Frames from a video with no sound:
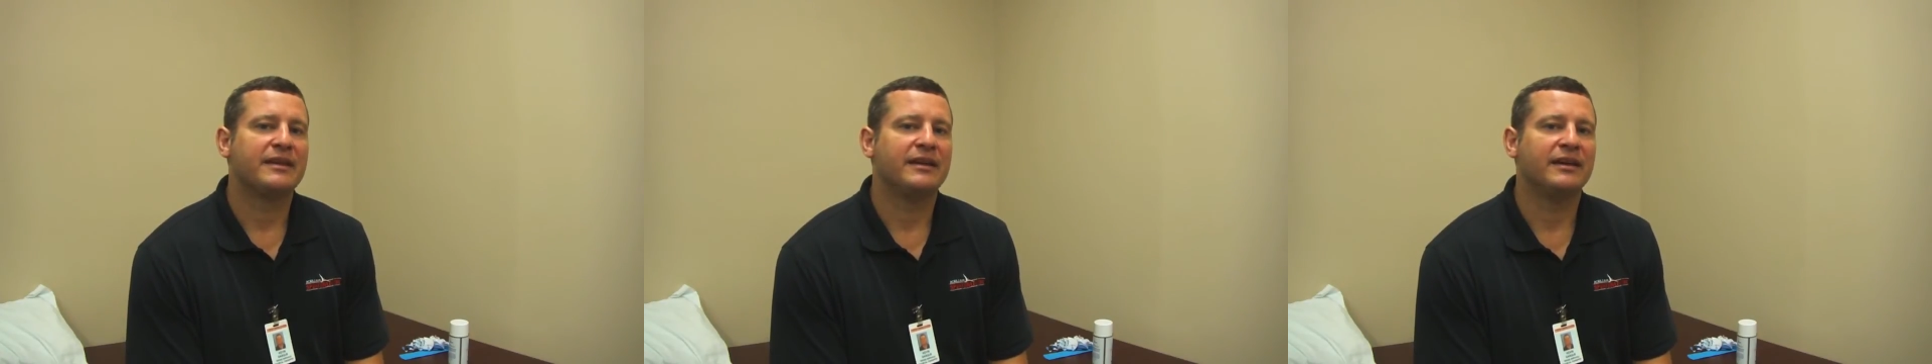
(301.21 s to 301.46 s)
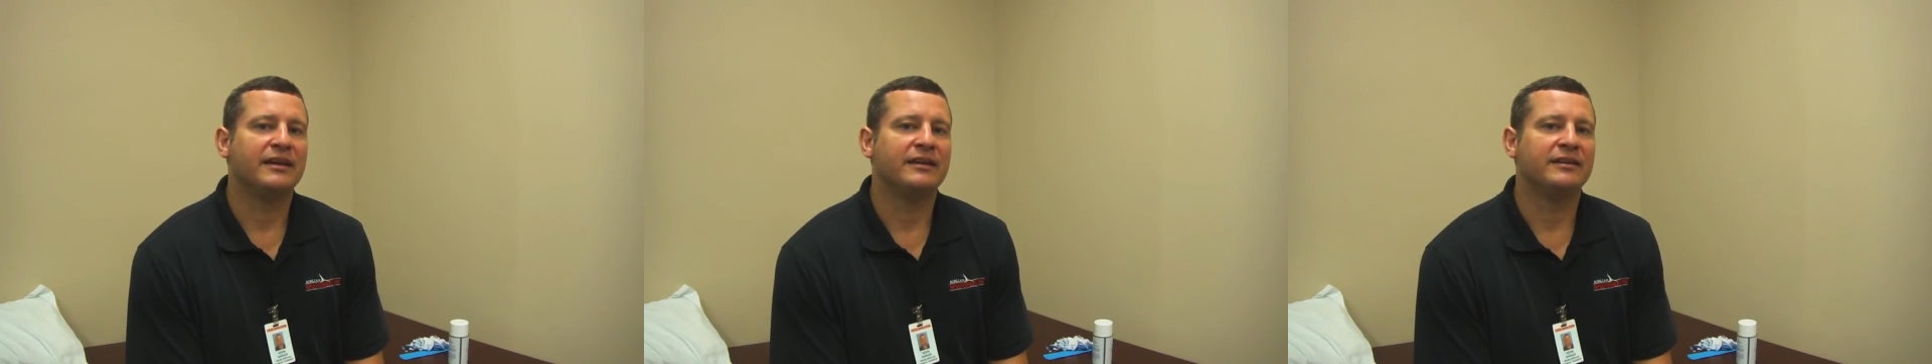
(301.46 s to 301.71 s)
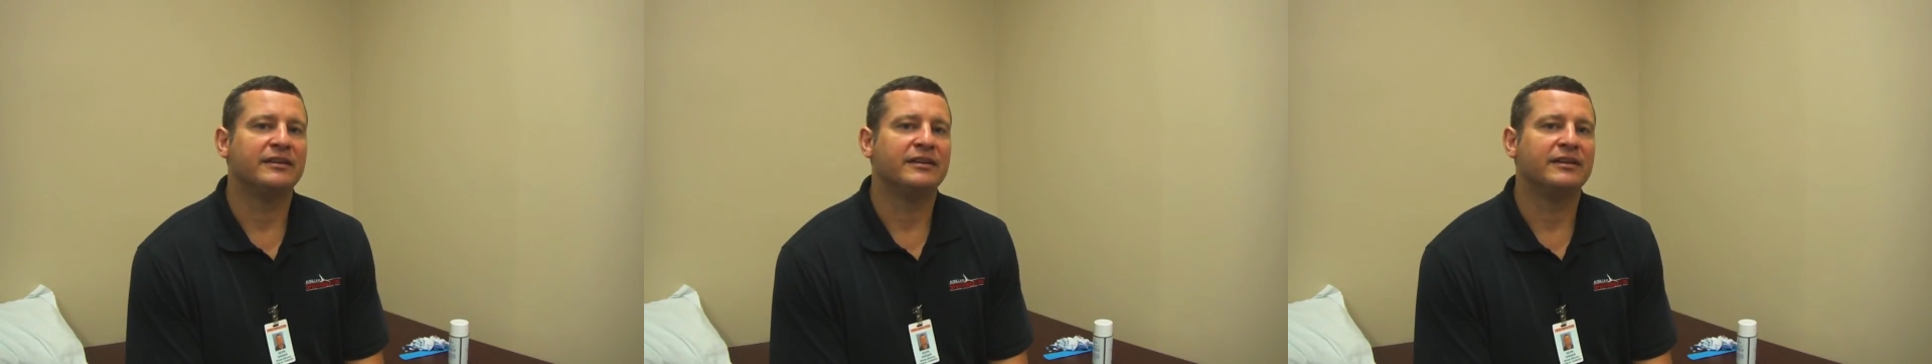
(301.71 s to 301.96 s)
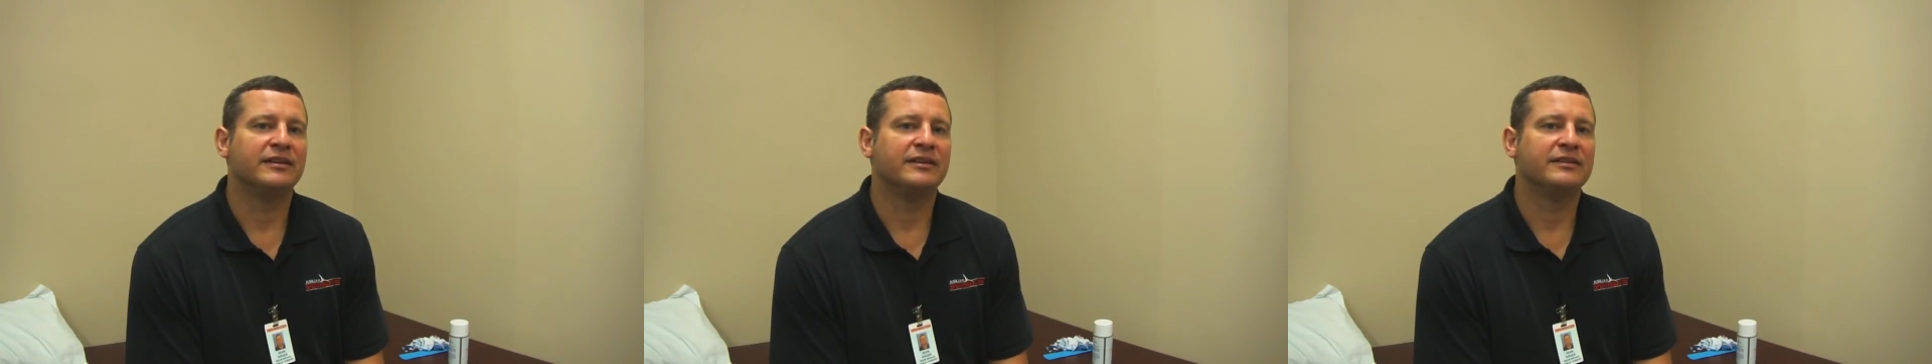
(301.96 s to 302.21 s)
and
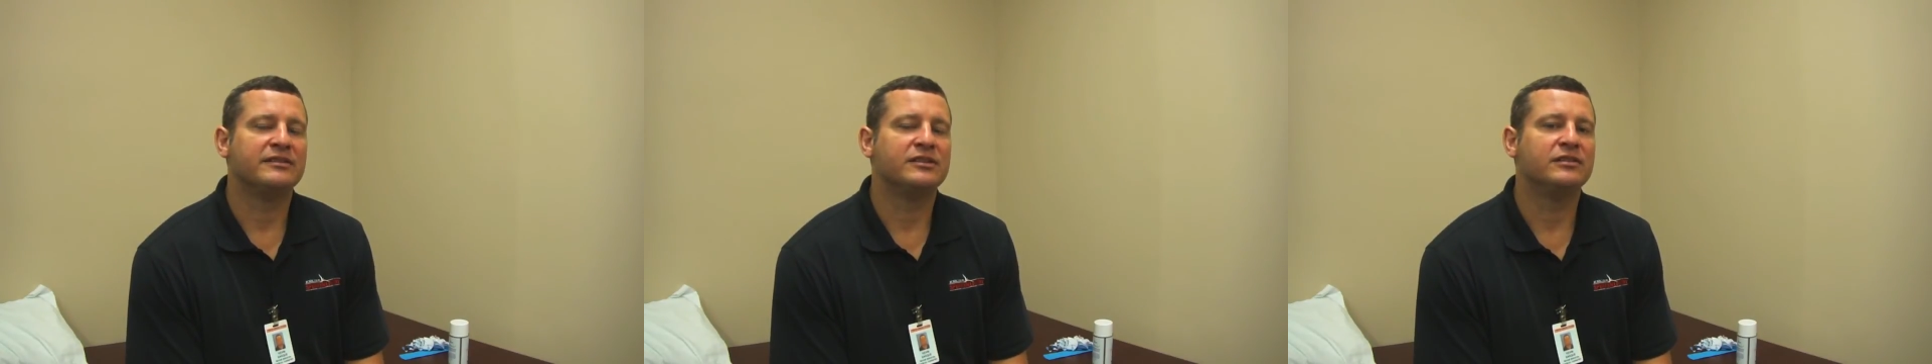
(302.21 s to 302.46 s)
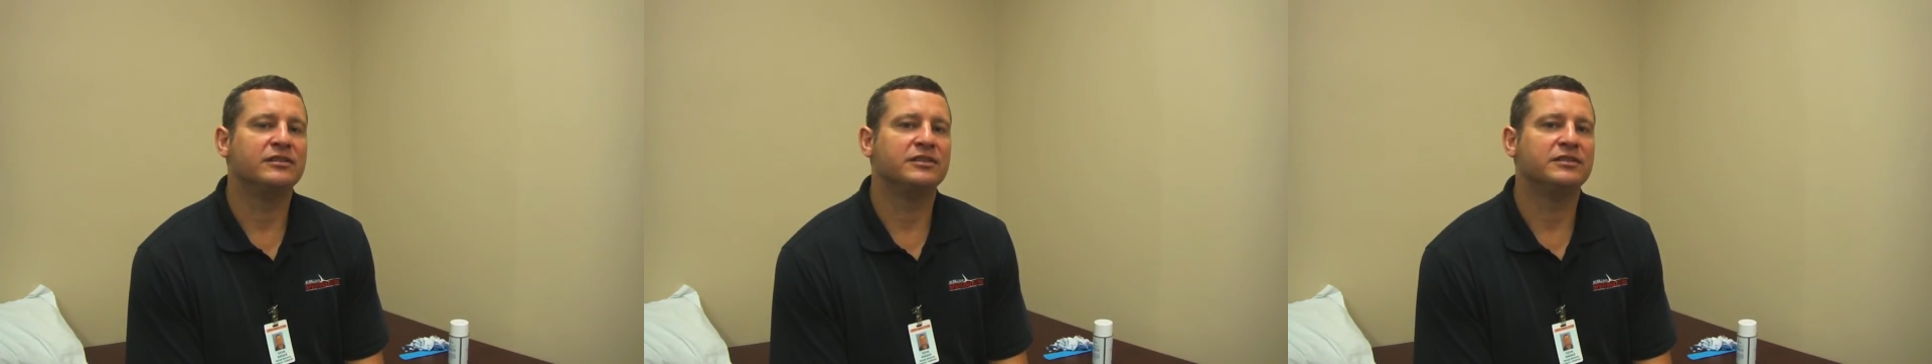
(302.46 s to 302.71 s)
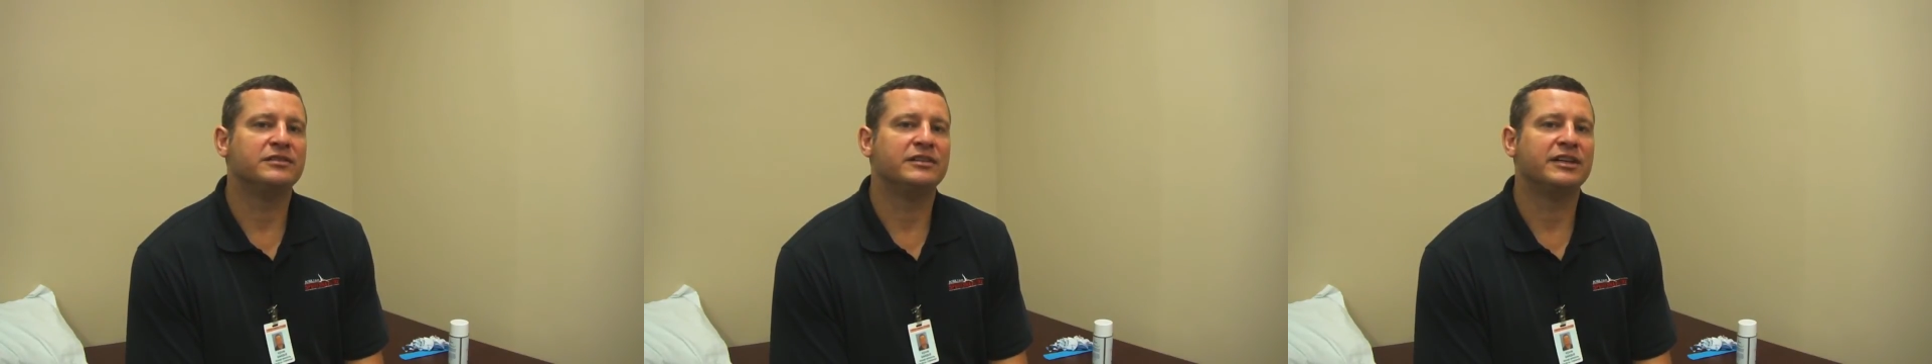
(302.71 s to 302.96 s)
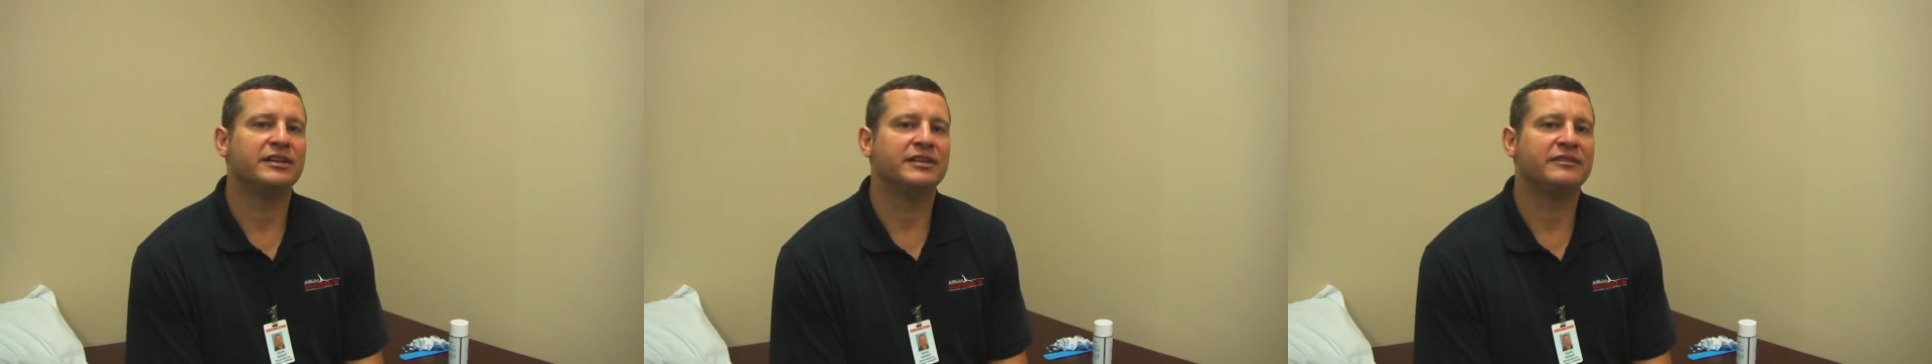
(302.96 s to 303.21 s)
the glue
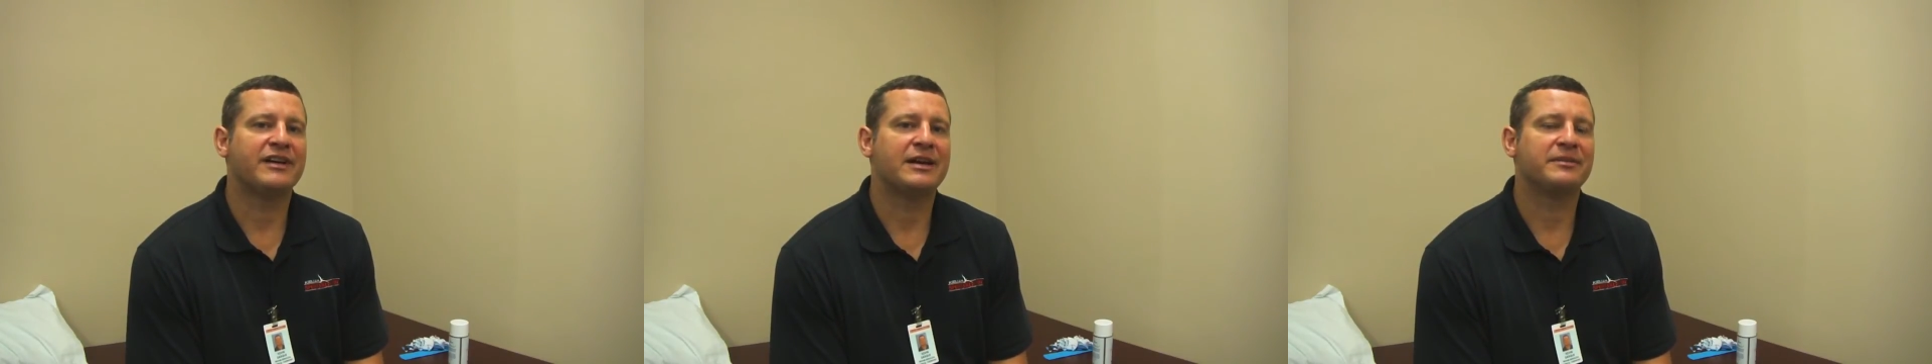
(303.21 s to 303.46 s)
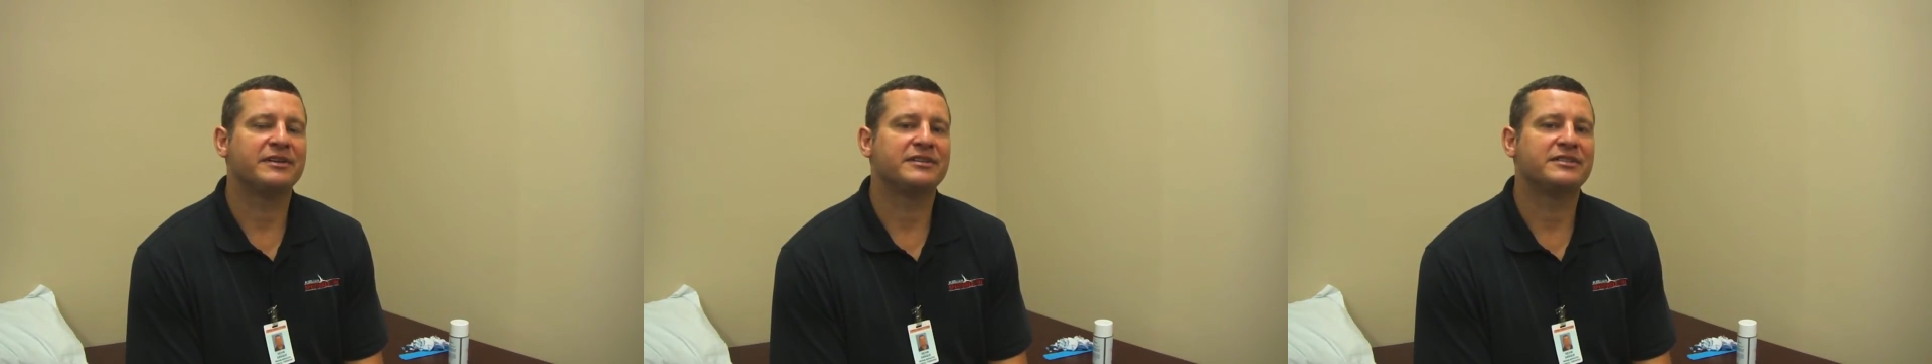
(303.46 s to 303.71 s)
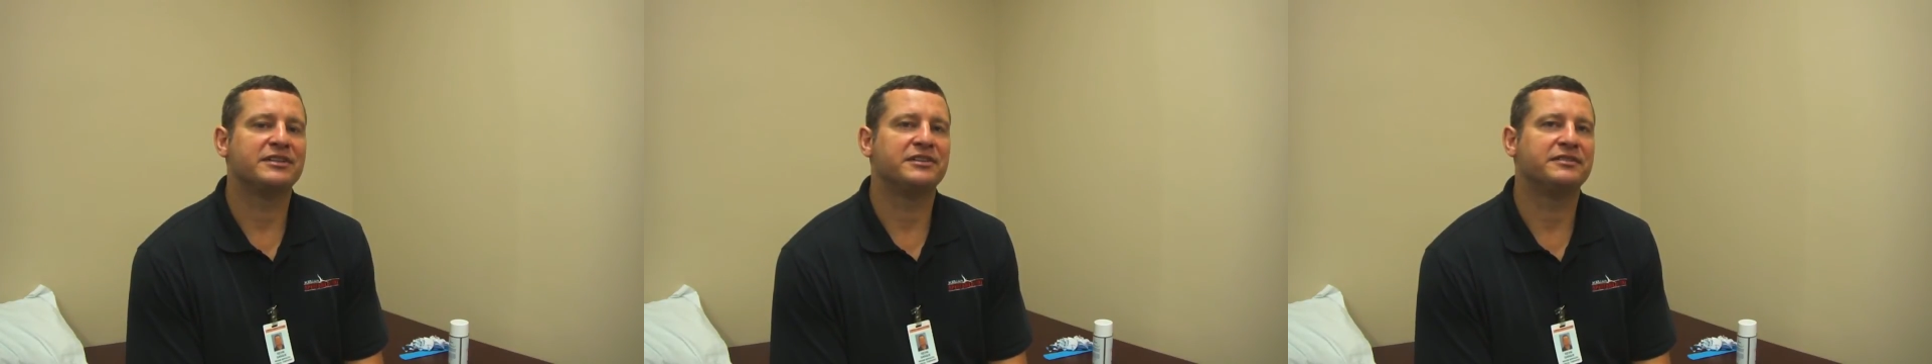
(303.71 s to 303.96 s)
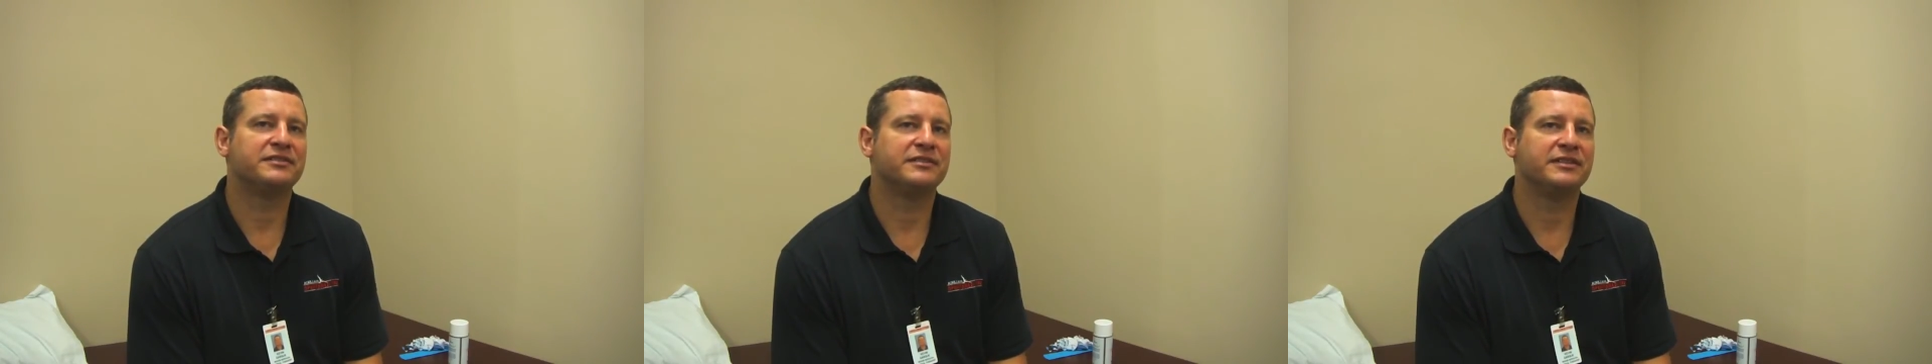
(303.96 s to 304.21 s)
and the fabric itself